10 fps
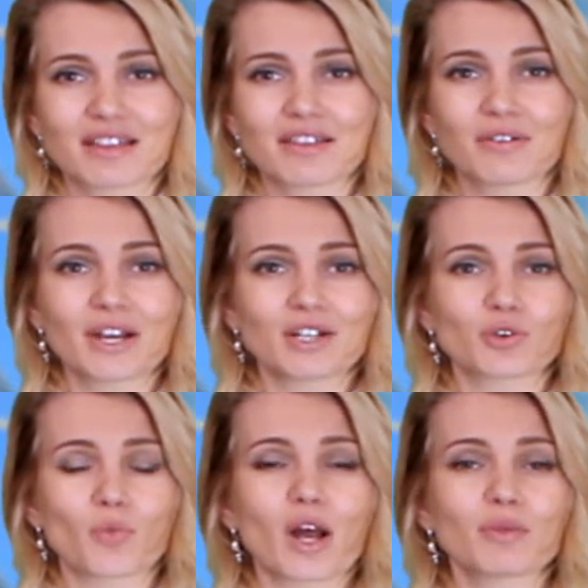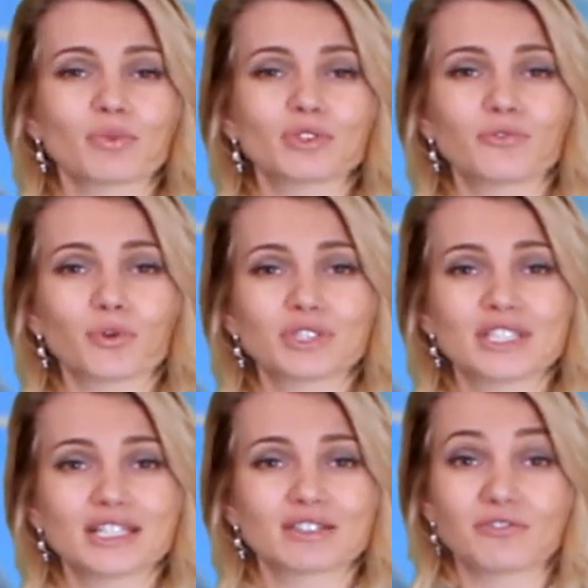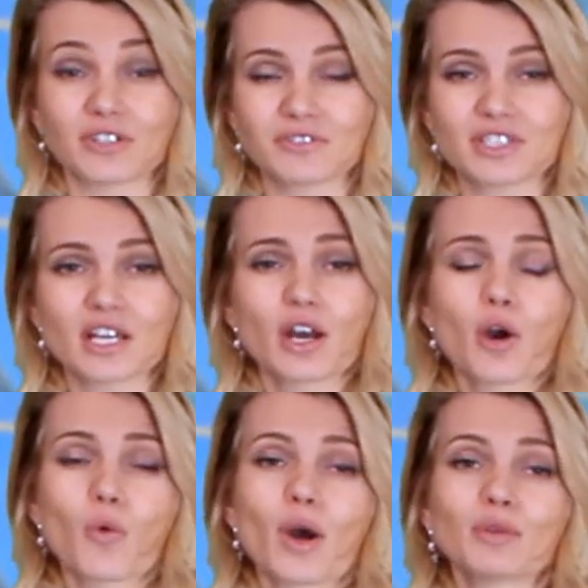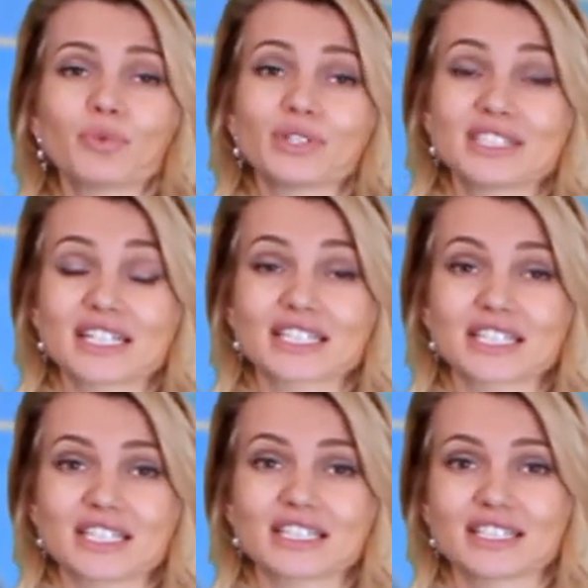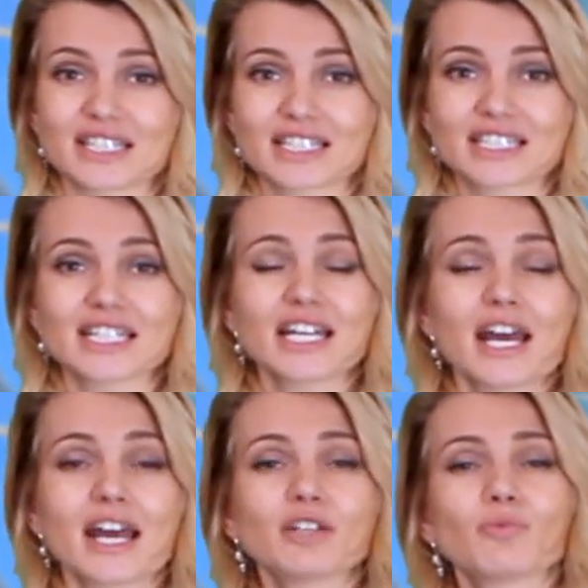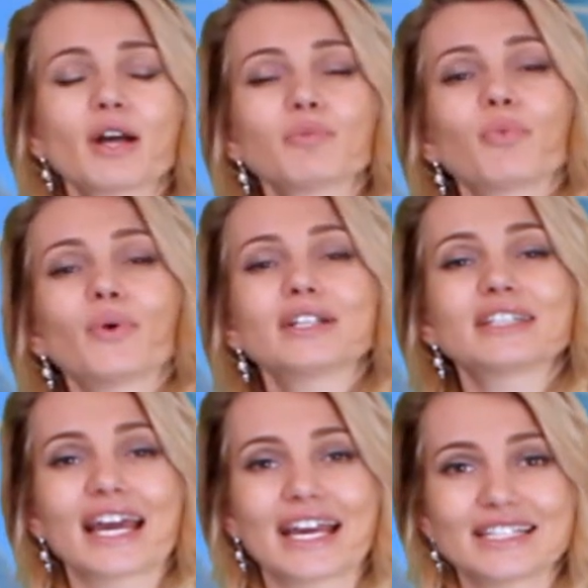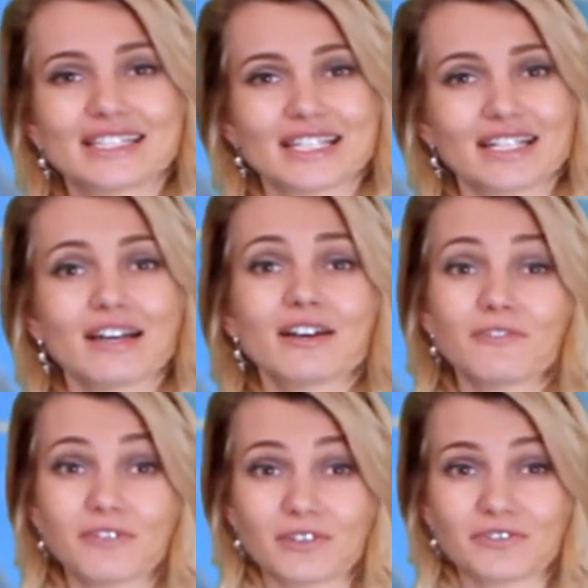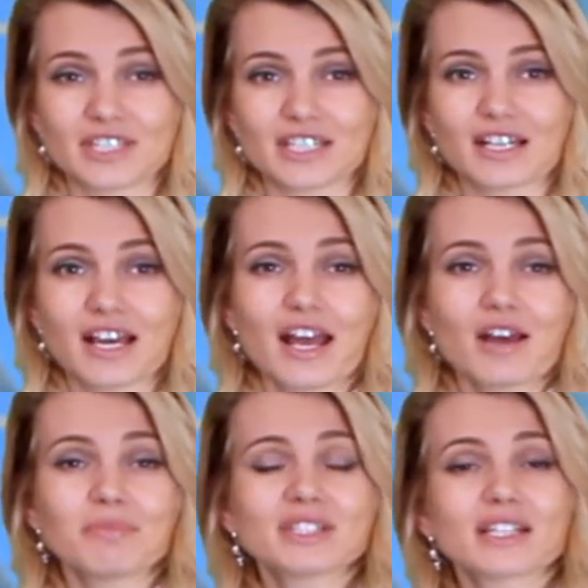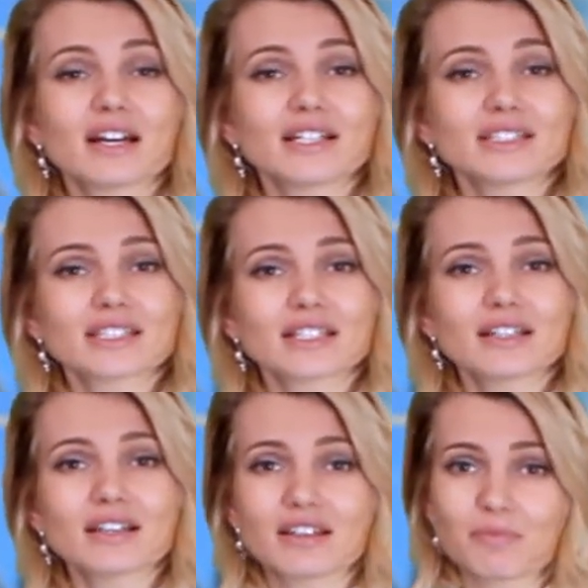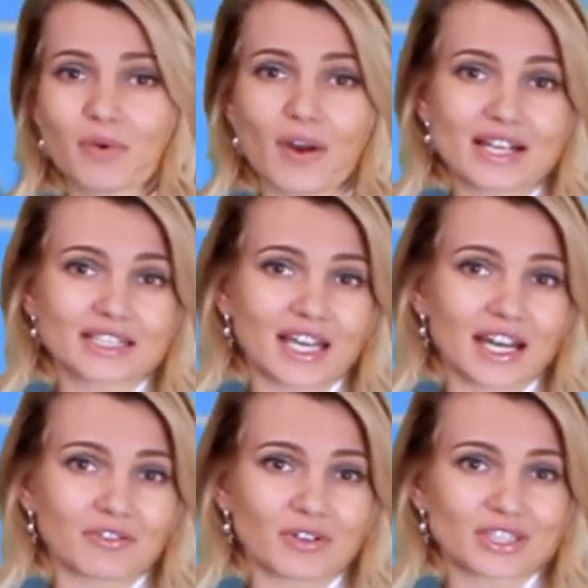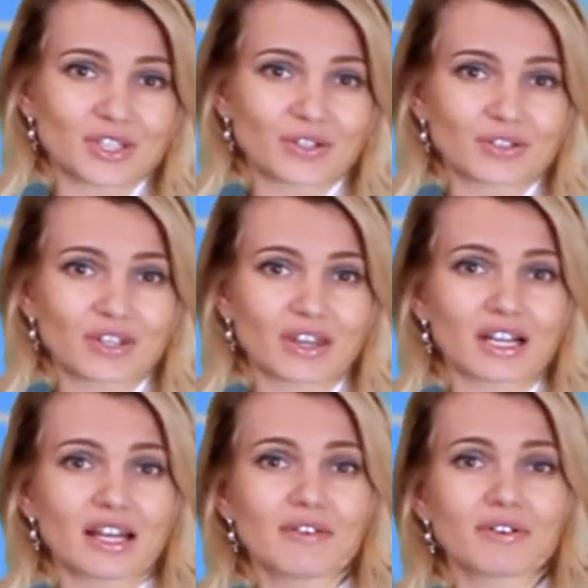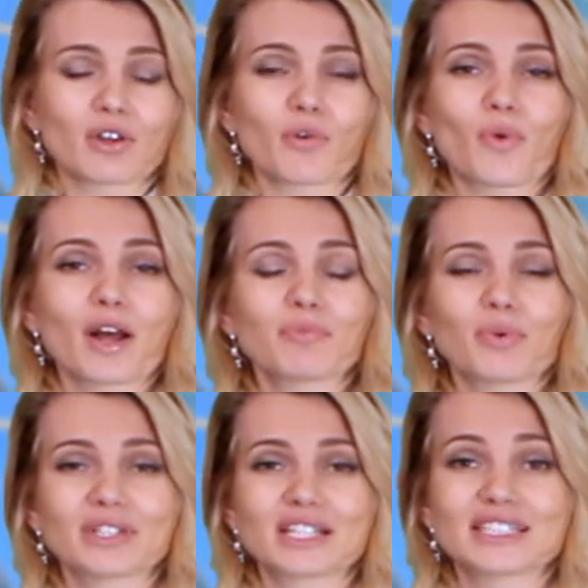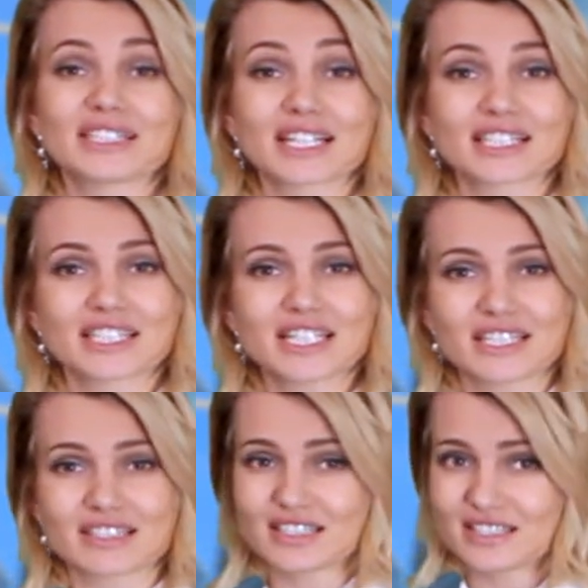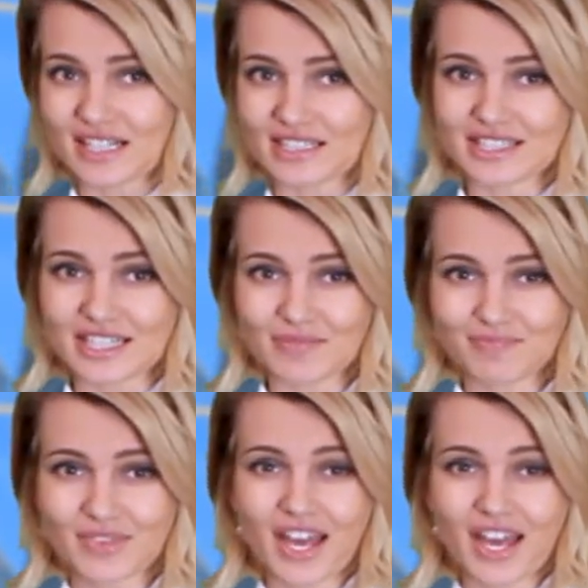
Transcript: in the range of 1.1450, 1.1660 and 1.80 50. Besides, uh, the price can return to the level of 1.1660.